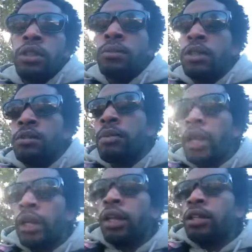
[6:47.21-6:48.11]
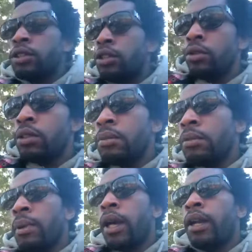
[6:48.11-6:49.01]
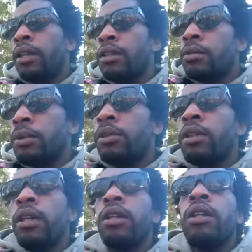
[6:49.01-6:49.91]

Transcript: I'm just mad. I just choose to be mad at this birthday.